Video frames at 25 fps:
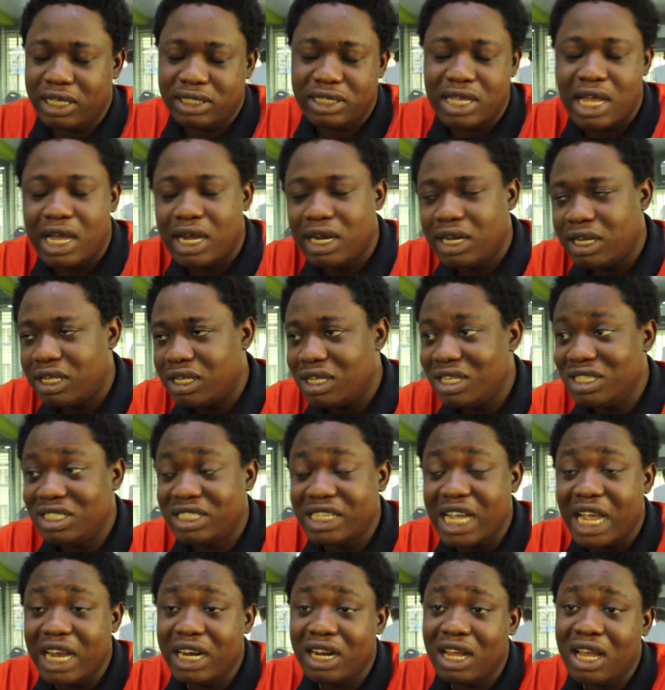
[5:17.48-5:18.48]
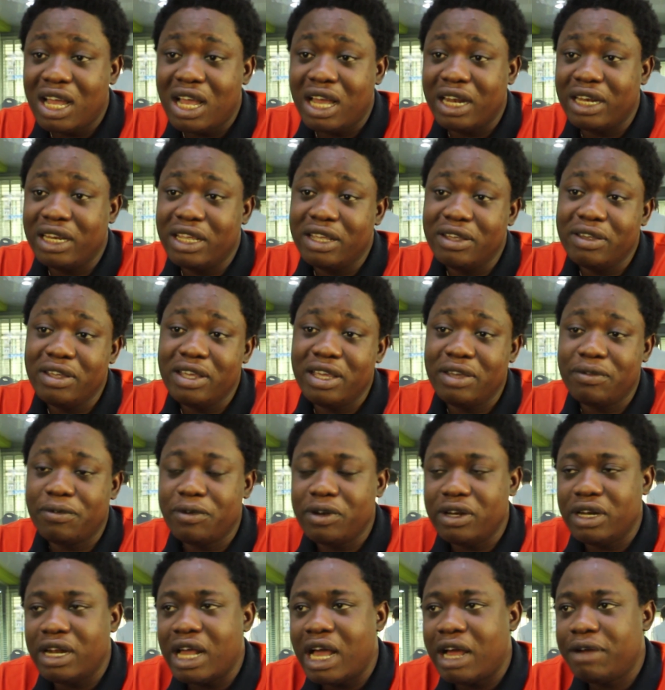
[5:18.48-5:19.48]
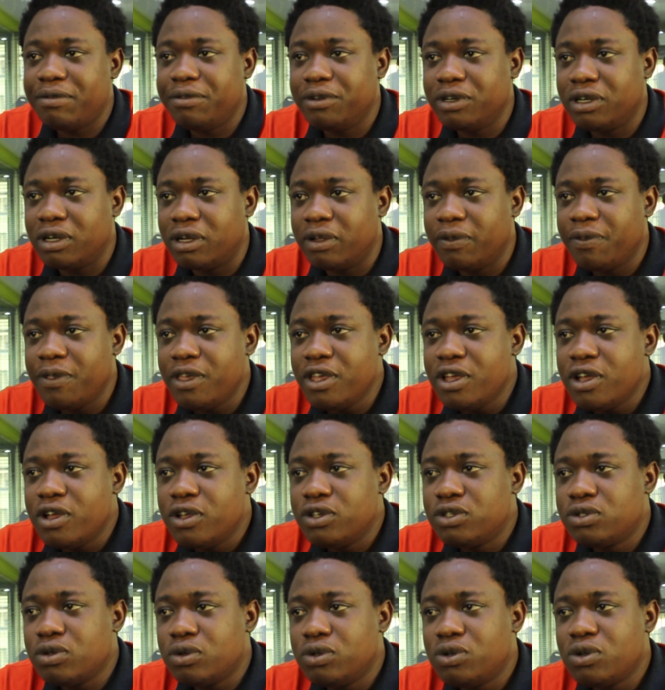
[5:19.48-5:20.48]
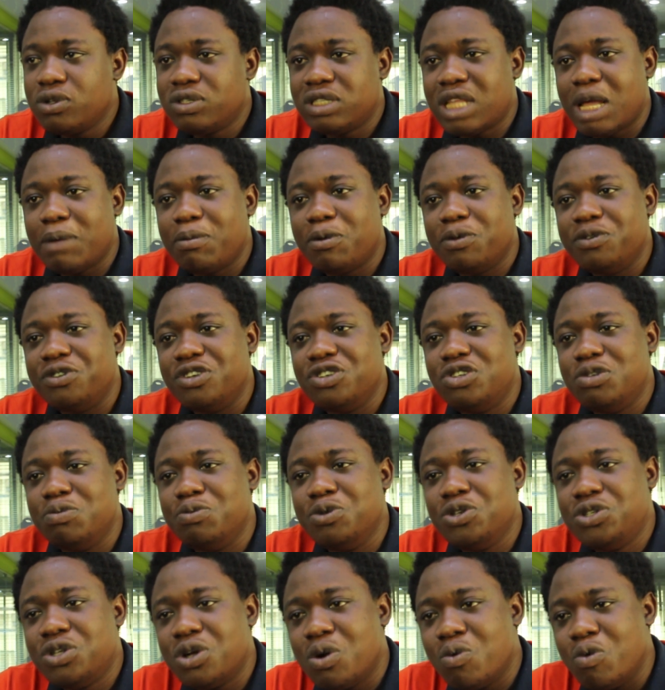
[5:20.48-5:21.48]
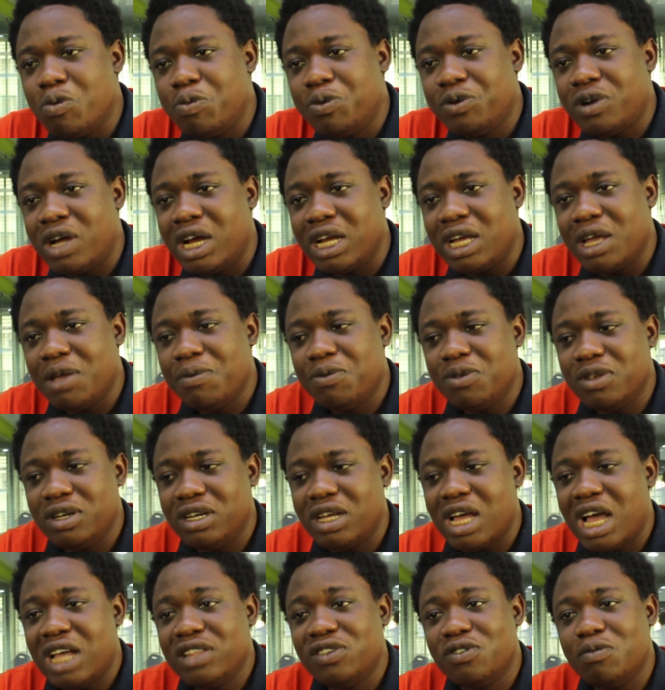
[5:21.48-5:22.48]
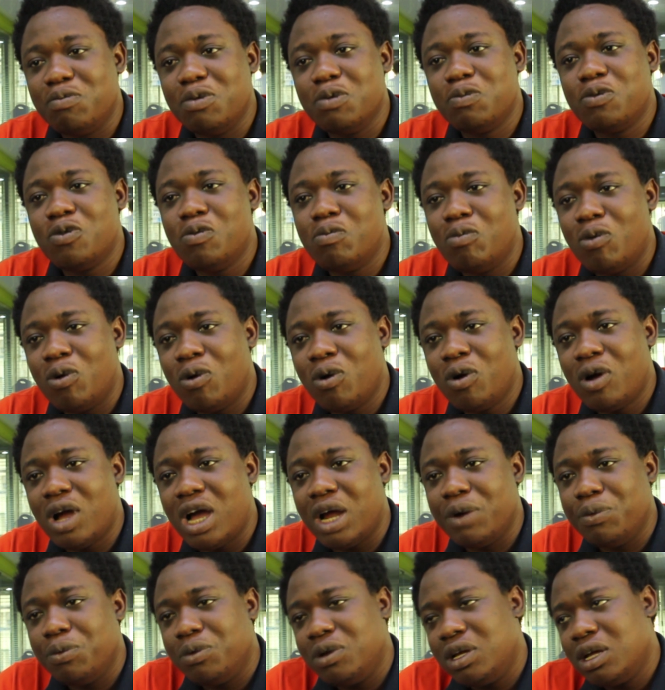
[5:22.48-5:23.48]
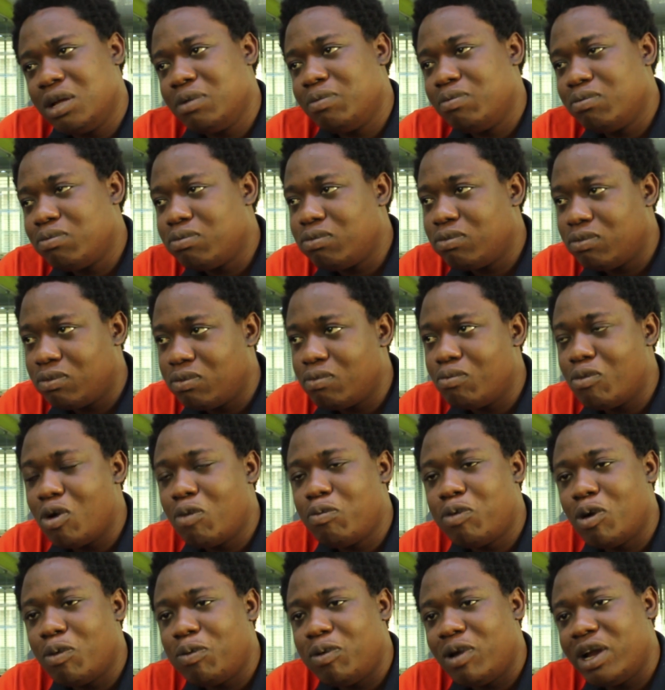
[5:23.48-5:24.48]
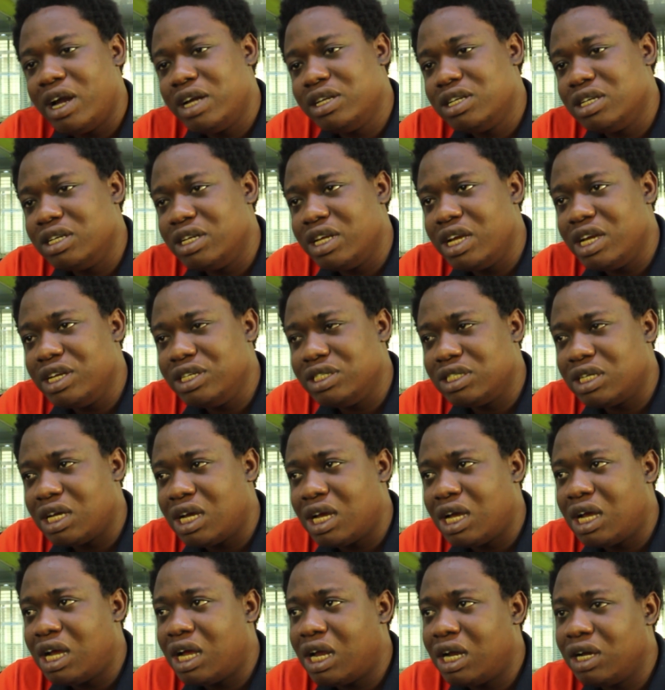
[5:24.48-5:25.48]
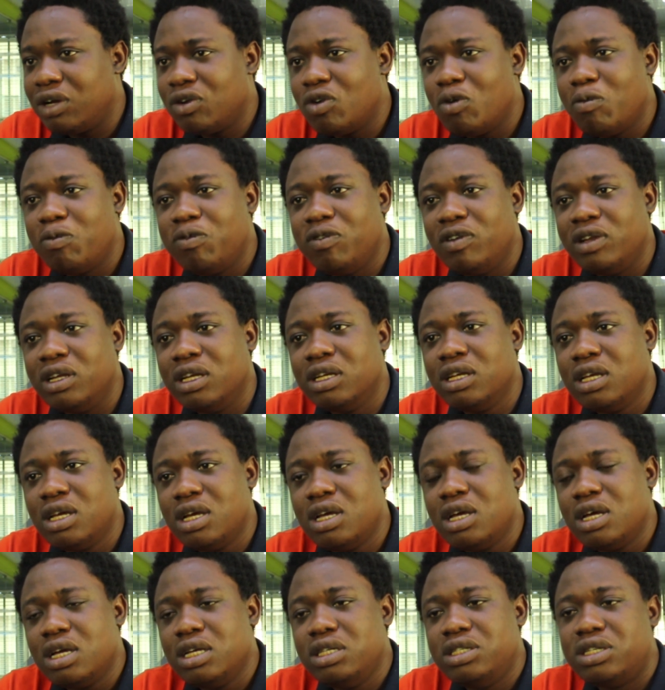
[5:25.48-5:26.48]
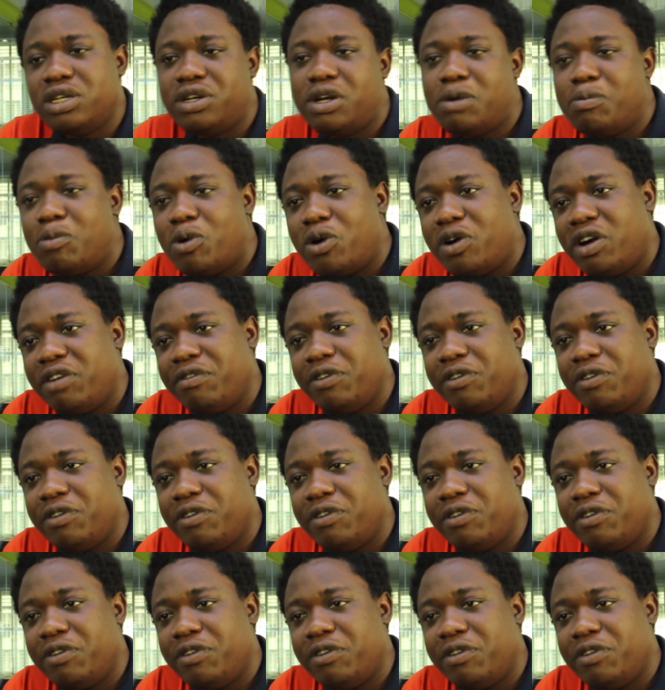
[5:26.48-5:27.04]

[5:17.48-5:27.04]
Exactly, in China and even in Africa. So those type of distribution will put our games in the hands of people more, and we get more popularity in Asia and hopefully generate more